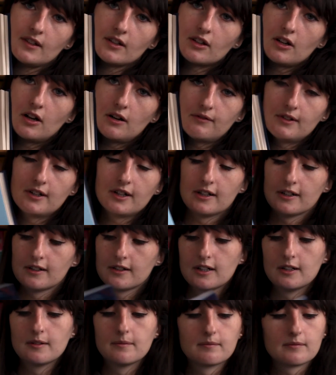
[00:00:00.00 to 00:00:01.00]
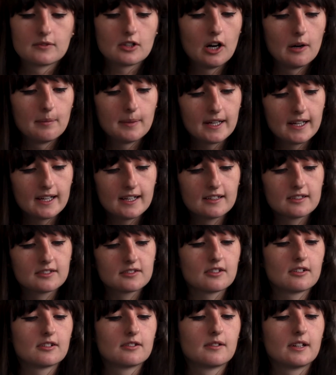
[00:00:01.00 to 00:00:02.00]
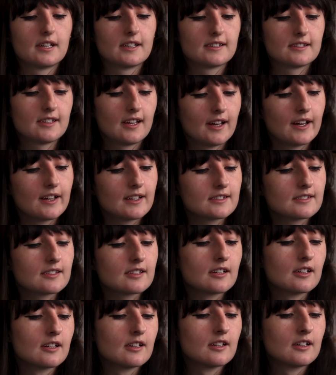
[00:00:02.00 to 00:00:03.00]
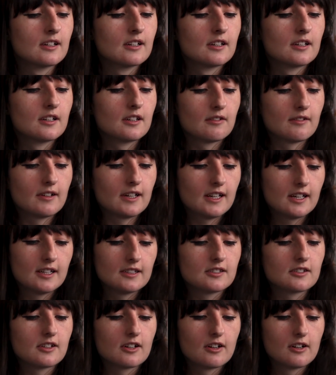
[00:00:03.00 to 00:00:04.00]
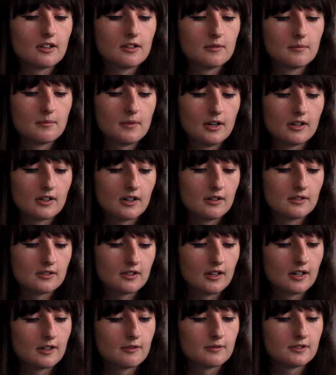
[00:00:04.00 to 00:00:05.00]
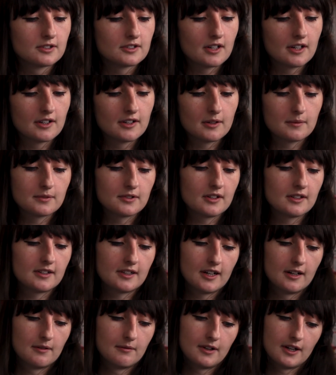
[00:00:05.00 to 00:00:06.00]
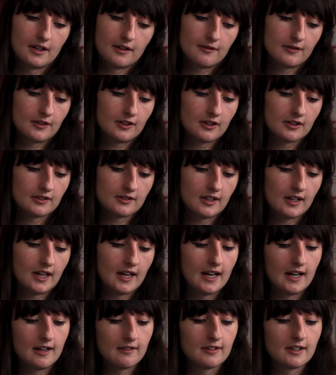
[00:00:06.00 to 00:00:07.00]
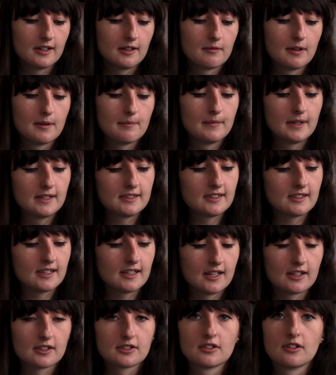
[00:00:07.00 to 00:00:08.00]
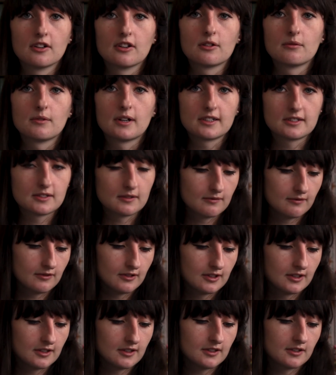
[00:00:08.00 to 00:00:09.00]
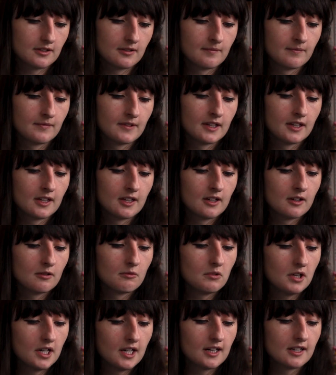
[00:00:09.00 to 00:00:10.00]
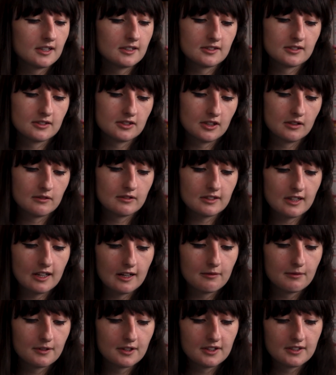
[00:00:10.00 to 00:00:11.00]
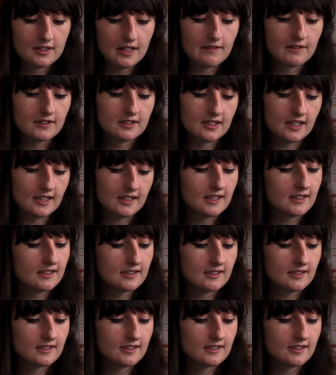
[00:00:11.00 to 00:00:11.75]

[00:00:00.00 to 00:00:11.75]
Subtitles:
cover copy. So it says, 3 years ago, Margot's life was turned upside down when her fiancé Harry went missing in action on the Western Front. Worse, she was left with a devastating